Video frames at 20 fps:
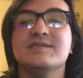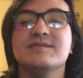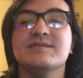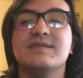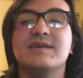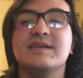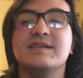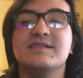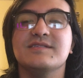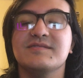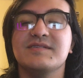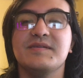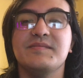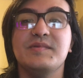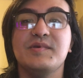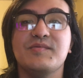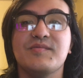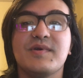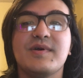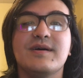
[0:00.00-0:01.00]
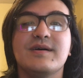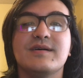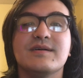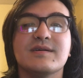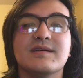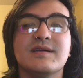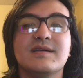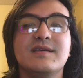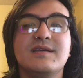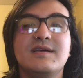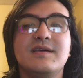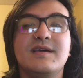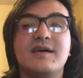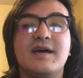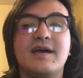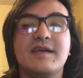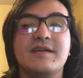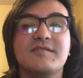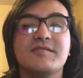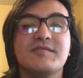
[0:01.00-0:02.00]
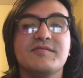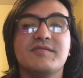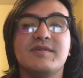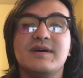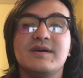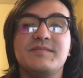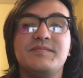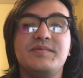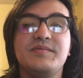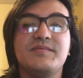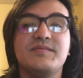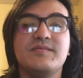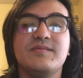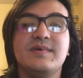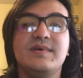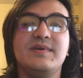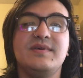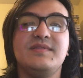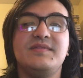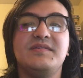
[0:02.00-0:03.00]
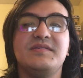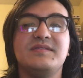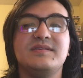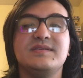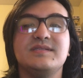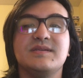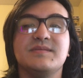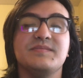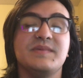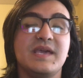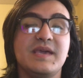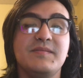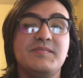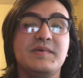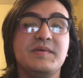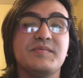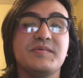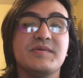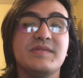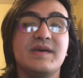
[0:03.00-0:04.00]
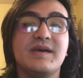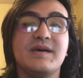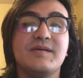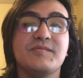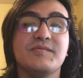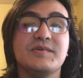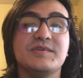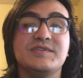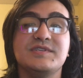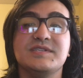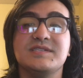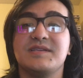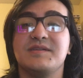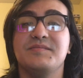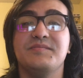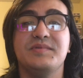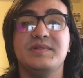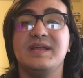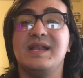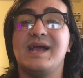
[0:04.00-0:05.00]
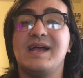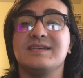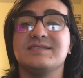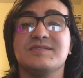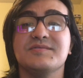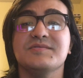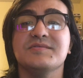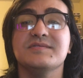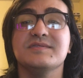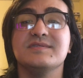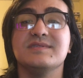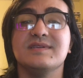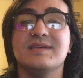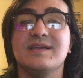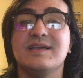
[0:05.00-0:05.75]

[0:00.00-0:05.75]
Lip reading: Like, don't get me wrong, I grew up with some gay people that were just complete assholes,